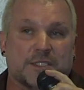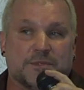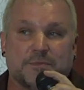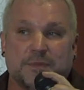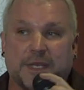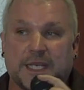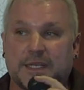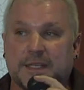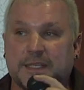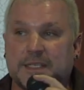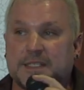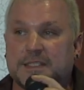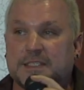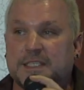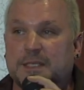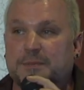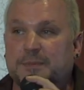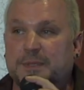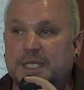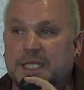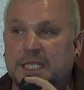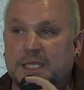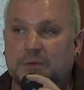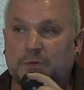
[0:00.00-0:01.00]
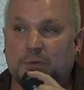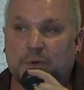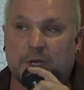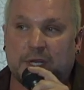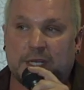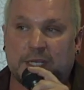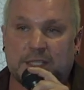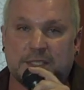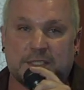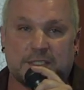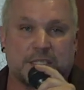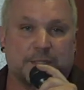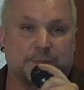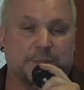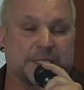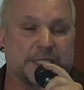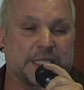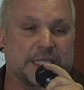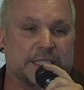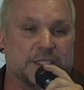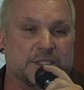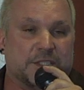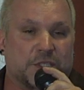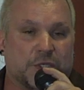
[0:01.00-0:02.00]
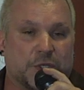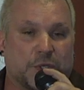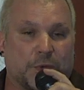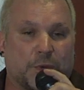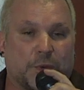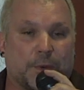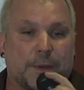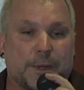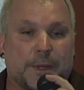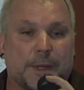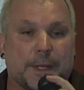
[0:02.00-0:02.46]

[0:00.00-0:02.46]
mainly CBD1 and CBD2.